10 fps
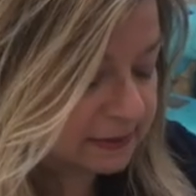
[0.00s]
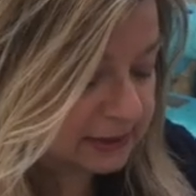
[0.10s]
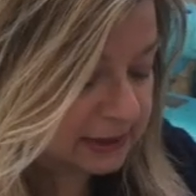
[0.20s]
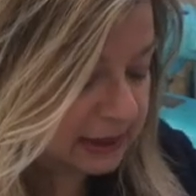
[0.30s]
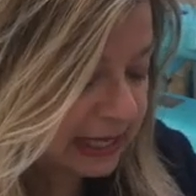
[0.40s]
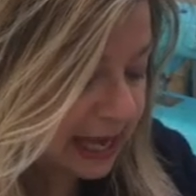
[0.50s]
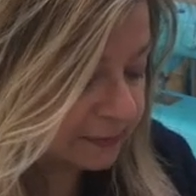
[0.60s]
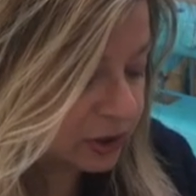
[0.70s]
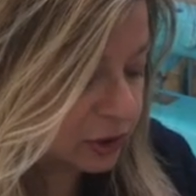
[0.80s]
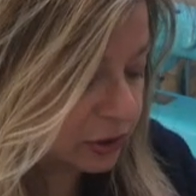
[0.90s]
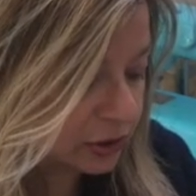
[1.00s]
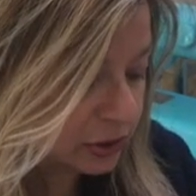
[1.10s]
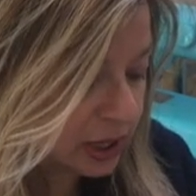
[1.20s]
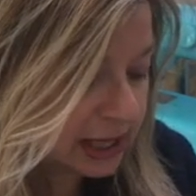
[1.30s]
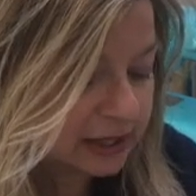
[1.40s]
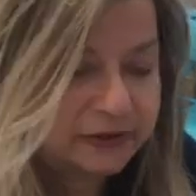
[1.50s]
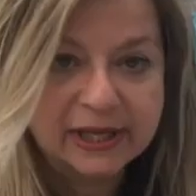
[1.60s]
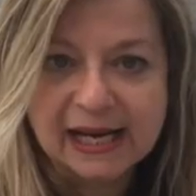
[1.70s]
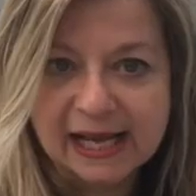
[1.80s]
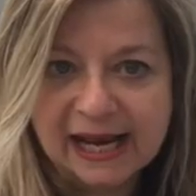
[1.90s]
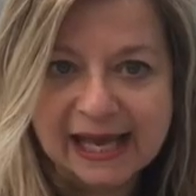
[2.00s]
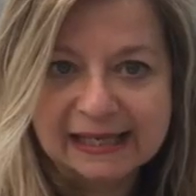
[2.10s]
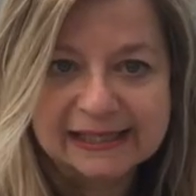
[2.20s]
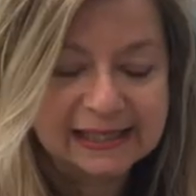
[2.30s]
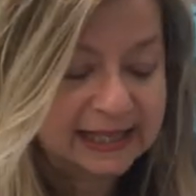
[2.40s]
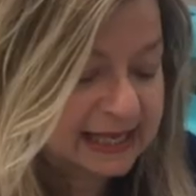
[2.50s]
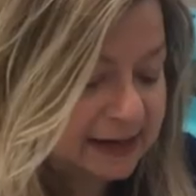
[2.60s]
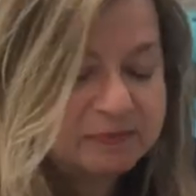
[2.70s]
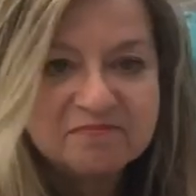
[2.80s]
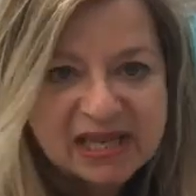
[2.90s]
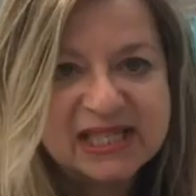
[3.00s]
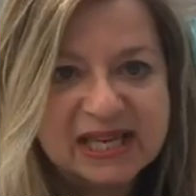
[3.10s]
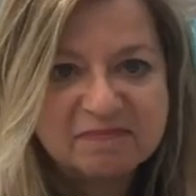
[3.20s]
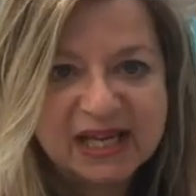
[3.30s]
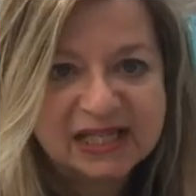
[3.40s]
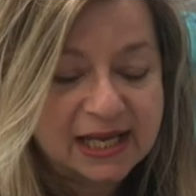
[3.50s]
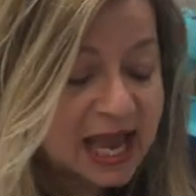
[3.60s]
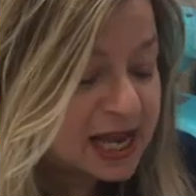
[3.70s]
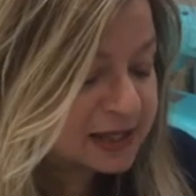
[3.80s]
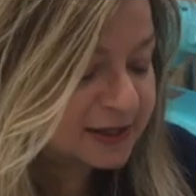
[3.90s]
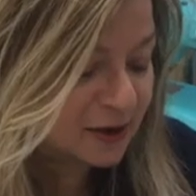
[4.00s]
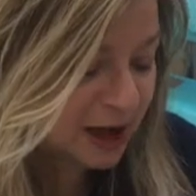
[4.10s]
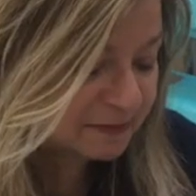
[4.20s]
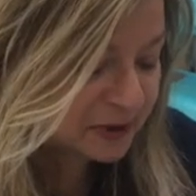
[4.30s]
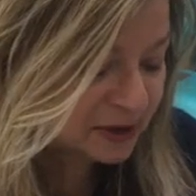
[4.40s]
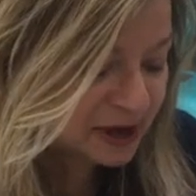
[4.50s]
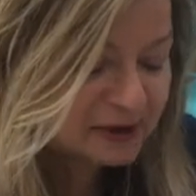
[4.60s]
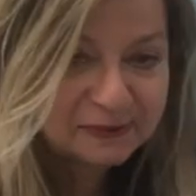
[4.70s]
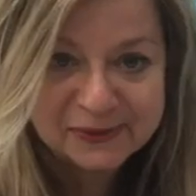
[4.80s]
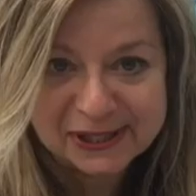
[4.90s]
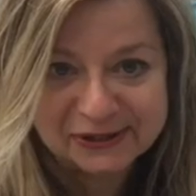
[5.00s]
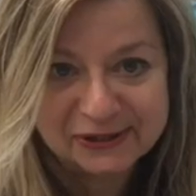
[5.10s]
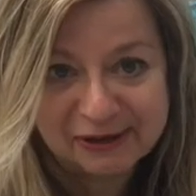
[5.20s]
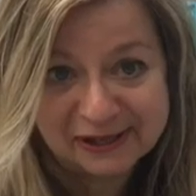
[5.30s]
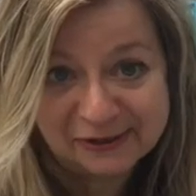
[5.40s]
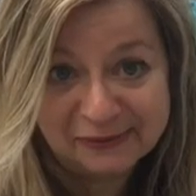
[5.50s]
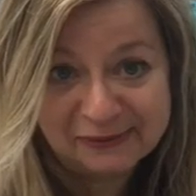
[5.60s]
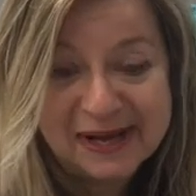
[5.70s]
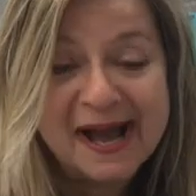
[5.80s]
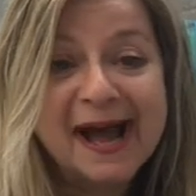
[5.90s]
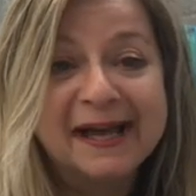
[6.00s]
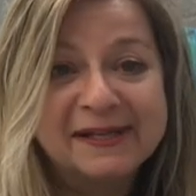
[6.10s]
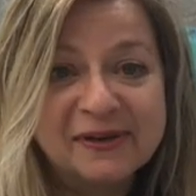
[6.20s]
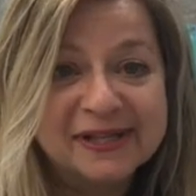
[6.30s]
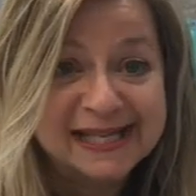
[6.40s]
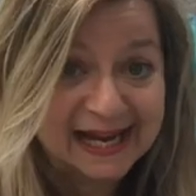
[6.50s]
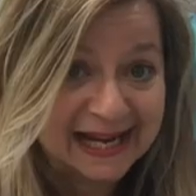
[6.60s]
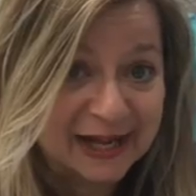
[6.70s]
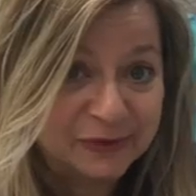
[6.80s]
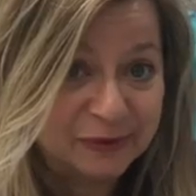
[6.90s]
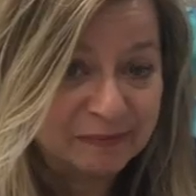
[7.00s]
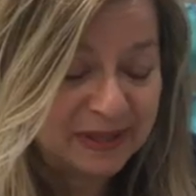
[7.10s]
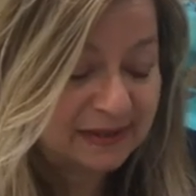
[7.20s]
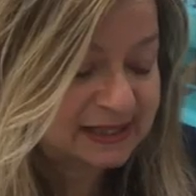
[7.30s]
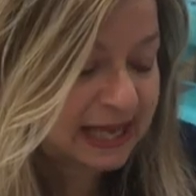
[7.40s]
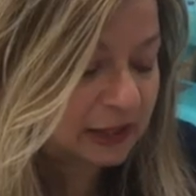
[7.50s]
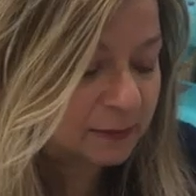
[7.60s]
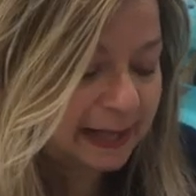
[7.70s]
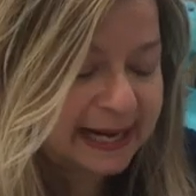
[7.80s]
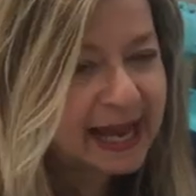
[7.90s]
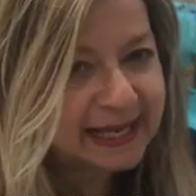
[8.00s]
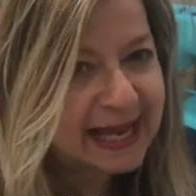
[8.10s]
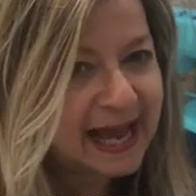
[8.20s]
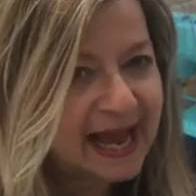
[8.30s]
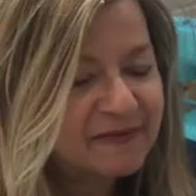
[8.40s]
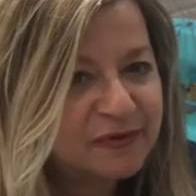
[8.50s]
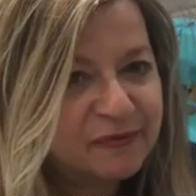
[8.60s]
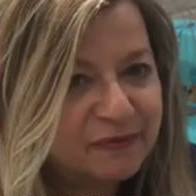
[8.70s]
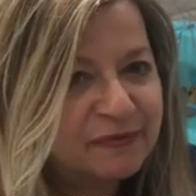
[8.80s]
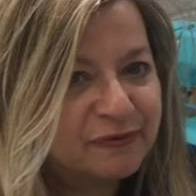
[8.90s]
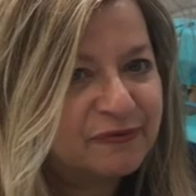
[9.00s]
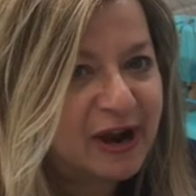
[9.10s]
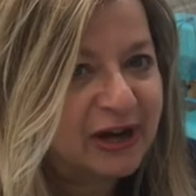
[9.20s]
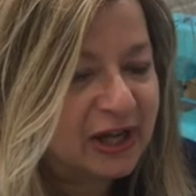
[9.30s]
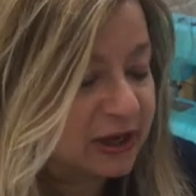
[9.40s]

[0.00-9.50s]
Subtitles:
to capture a color that I liked, and I kept mixing. So I'm not 100% sure I know exactly how to repeat this color, but I have a fairly good